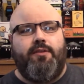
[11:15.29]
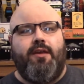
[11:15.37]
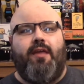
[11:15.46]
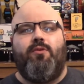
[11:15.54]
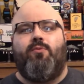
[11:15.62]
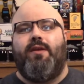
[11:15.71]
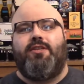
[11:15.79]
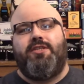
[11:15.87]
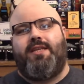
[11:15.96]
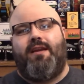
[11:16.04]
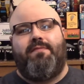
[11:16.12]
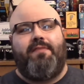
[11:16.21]
The other
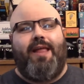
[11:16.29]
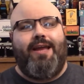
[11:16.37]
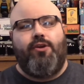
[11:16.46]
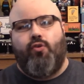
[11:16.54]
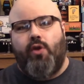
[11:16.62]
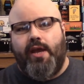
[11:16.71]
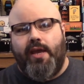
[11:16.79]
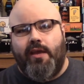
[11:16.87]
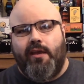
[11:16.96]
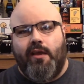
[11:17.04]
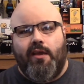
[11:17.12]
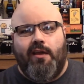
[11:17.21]
just had a flat
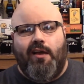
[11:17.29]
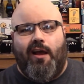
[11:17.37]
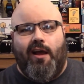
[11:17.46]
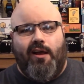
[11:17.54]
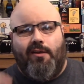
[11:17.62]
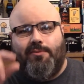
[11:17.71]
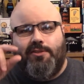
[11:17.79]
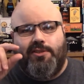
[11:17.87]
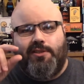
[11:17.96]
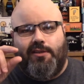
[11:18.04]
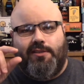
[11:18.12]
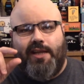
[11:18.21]
gray with
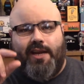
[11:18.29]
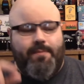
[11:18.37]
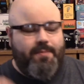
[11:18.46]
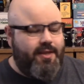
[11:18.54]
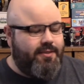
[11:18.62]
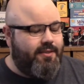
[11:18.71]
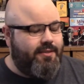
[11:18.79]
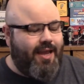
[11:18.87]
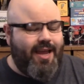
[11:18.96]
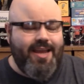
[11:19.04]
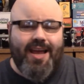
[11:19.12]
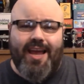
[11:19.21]
just little tiny
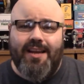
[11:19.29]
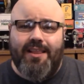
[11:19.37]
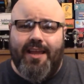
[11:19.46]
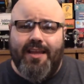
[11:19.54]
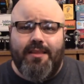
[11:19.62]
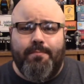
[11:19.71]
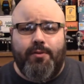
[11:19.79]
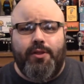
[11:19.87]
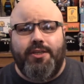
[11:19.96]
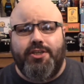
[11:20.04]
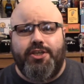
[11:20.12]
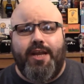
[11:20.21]
pieces. I kind of like the
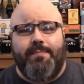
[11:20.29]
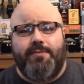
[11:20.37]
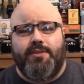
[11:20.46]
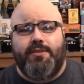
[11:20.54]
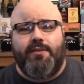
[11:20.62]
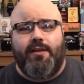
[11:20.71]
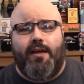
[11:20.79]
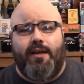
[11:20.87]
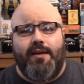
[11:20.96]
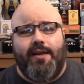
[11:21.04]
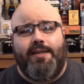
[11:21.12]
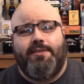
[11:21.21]
bullet-shaped
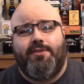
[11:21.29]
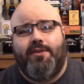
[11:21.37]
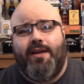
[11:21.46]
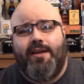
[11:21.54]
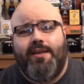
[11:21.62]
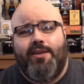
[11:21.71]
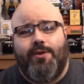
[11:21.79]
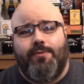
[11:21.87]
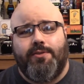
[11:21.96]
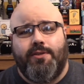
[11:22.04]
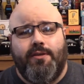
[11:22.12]
knights. They're kind of cute.